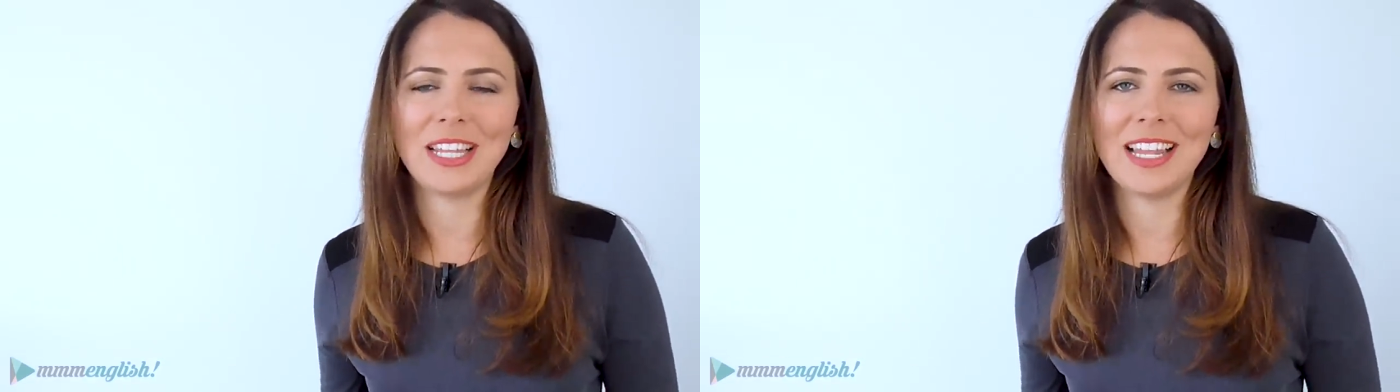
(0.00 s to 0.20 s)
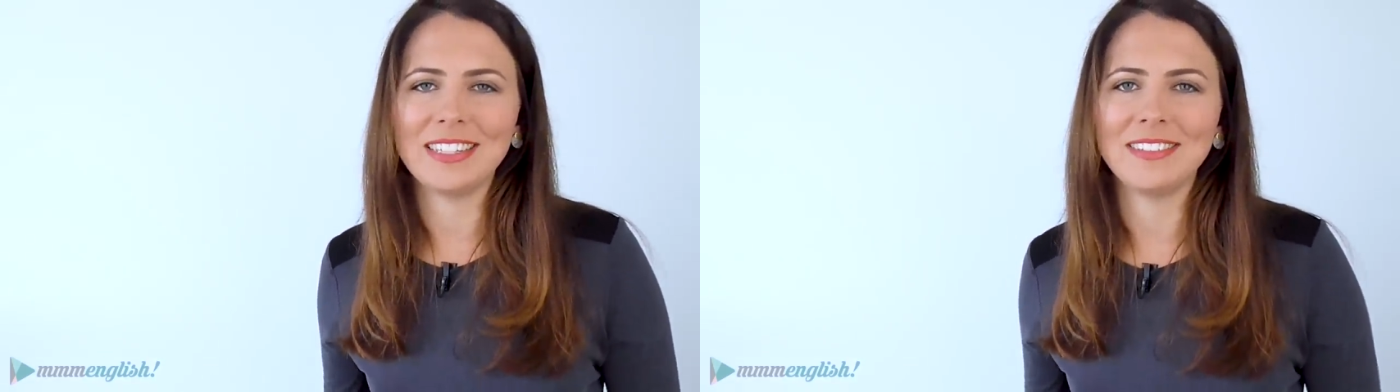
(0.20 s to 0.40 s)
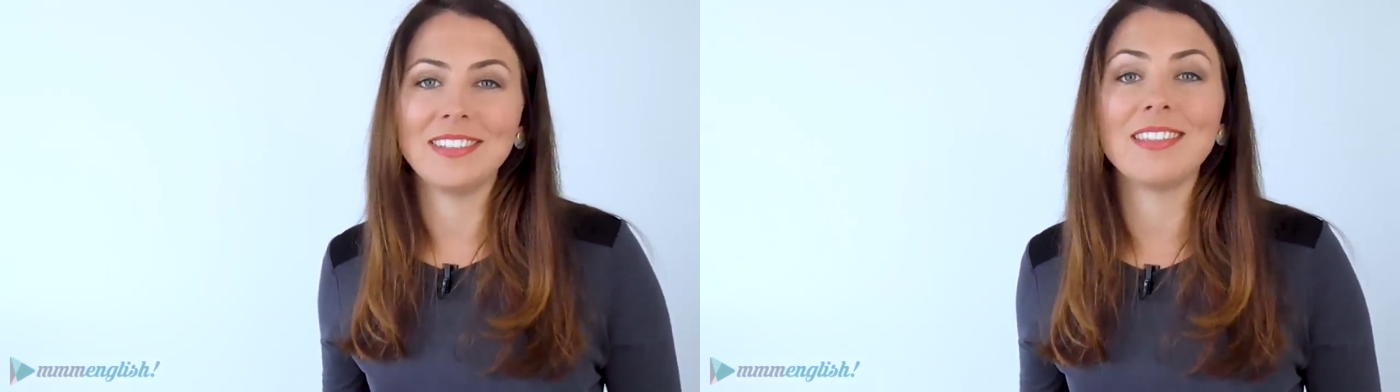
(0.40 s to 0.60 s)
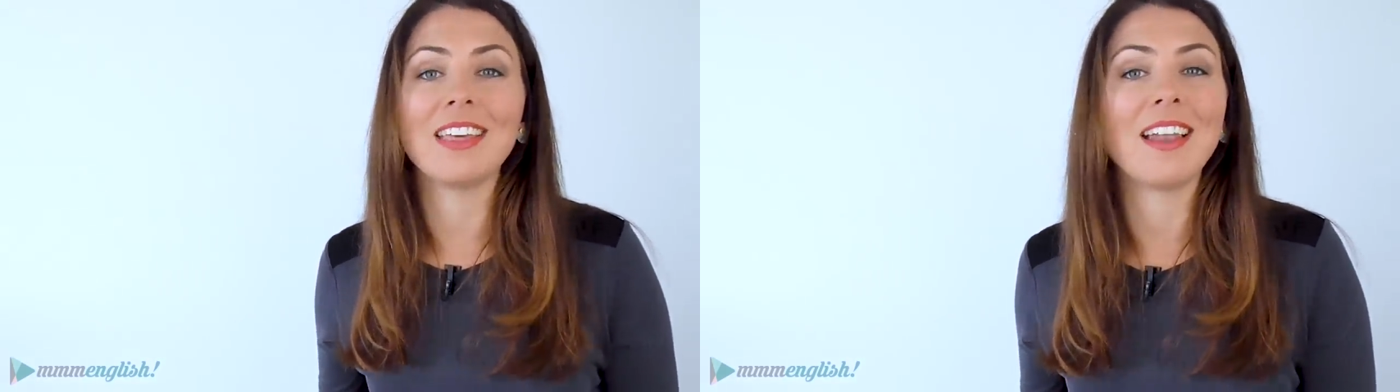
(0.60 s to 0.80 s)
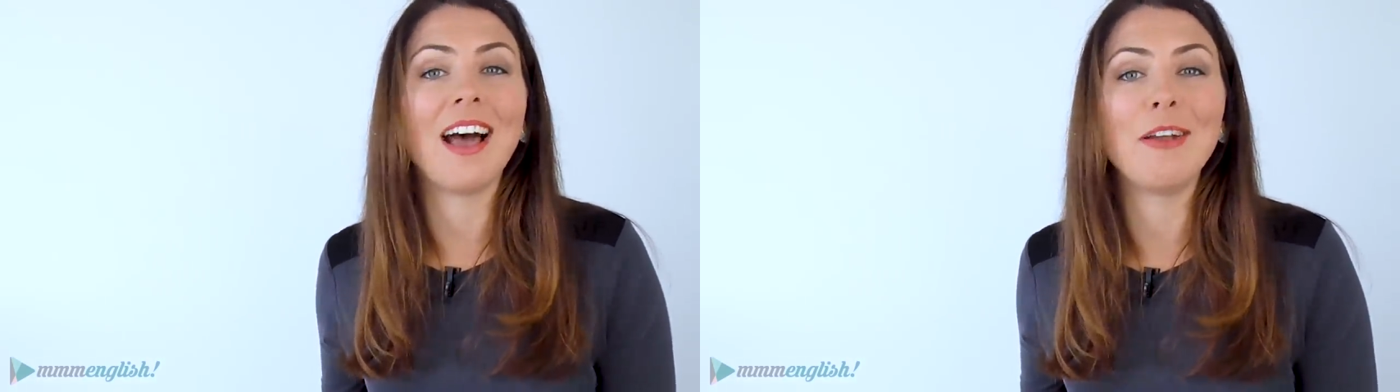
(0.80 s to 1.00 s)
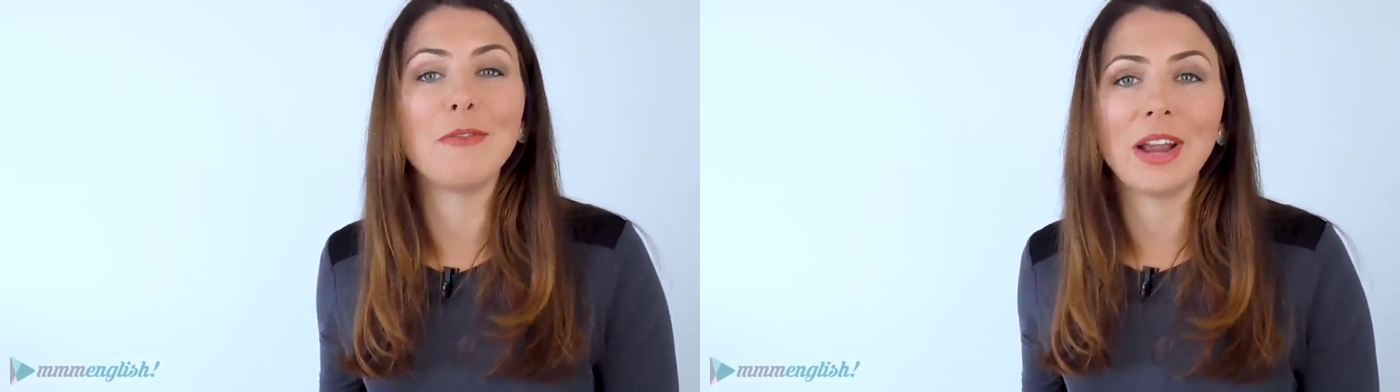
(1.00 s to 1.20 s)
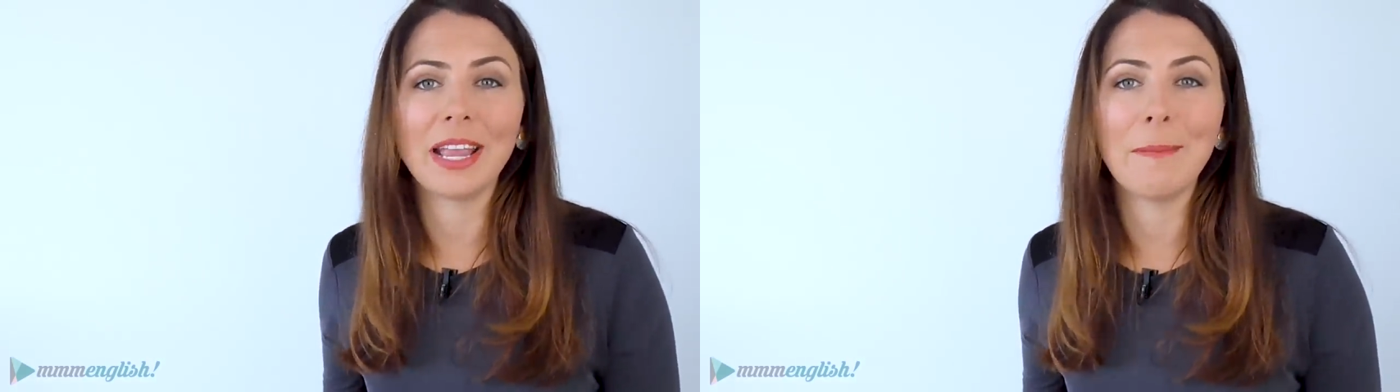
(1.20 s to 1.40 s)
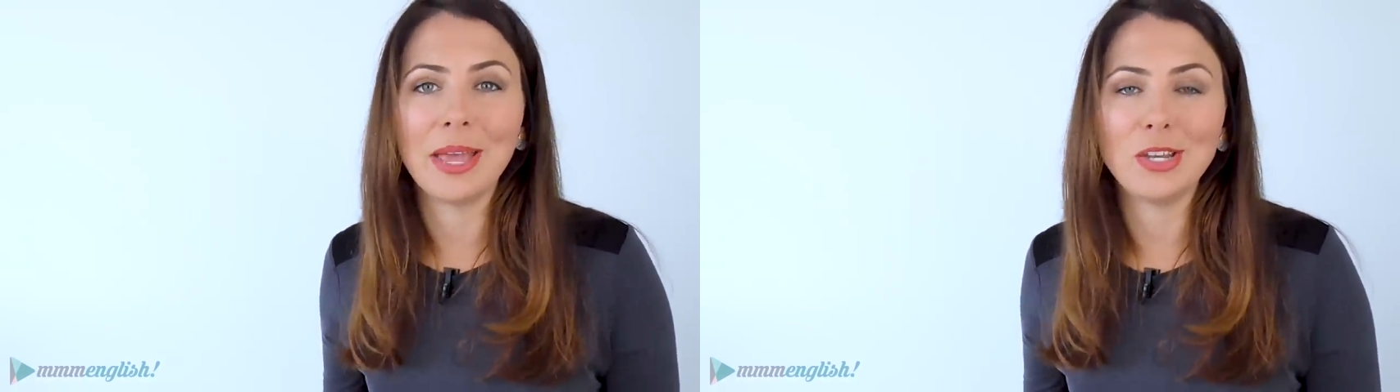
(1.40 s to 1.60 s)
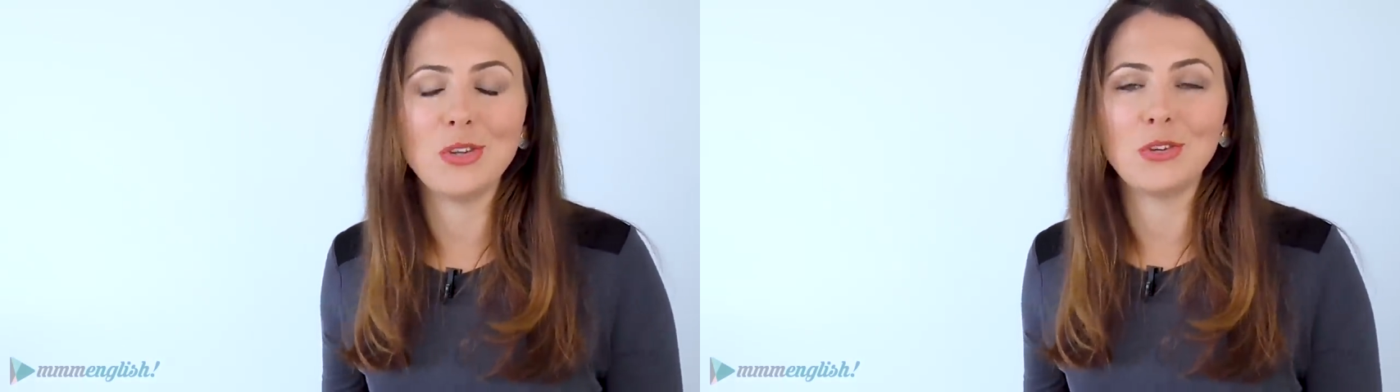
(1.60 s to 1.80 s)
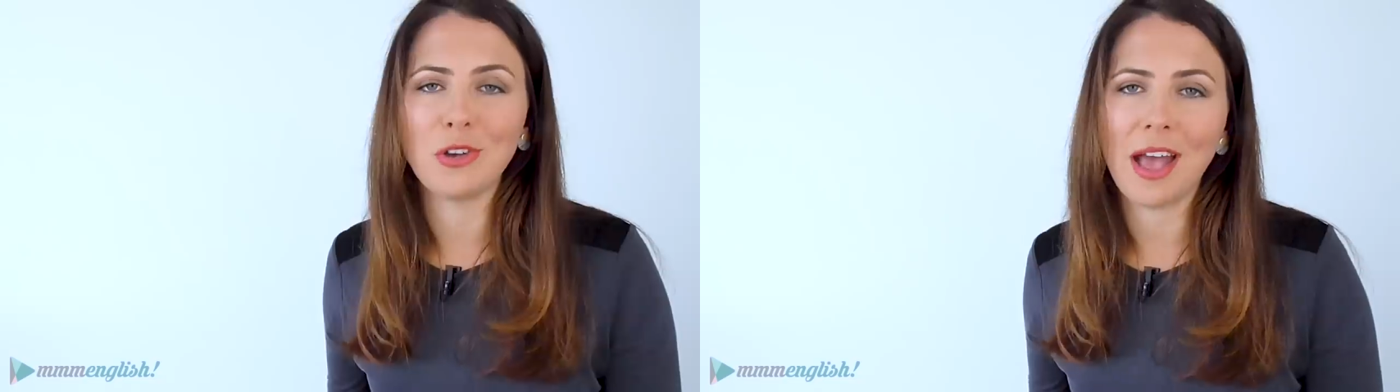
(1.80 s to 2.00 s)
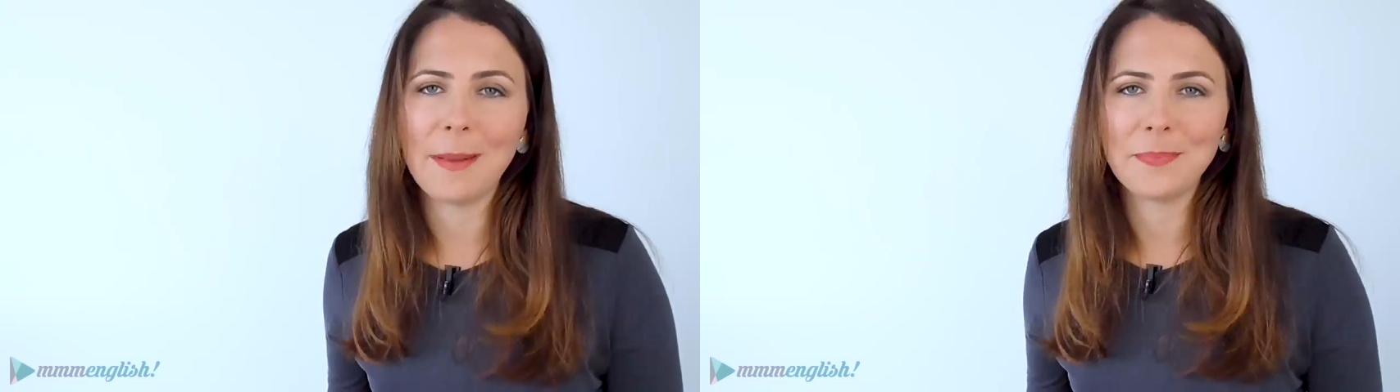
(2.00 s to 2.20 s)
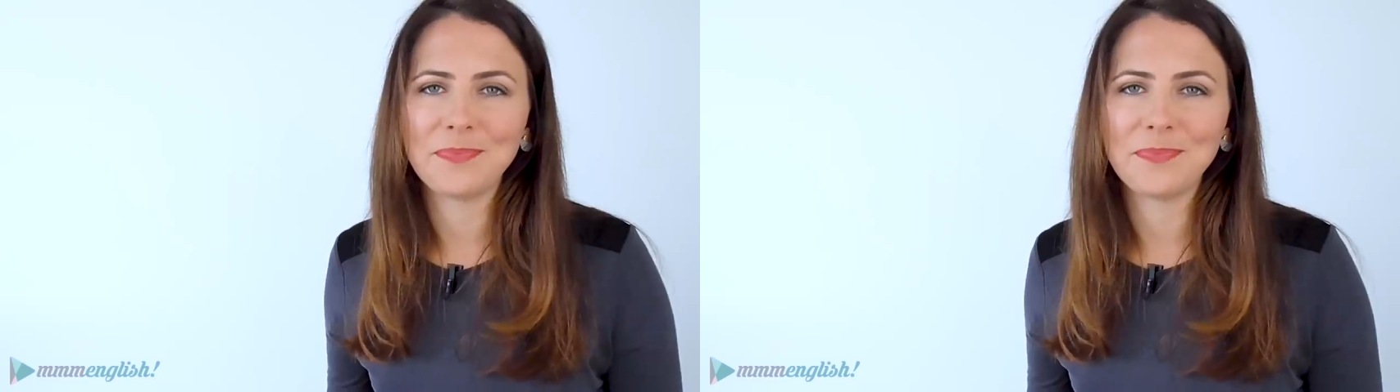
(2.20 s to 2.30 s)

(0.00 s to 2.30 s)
lessons that I recommend you try.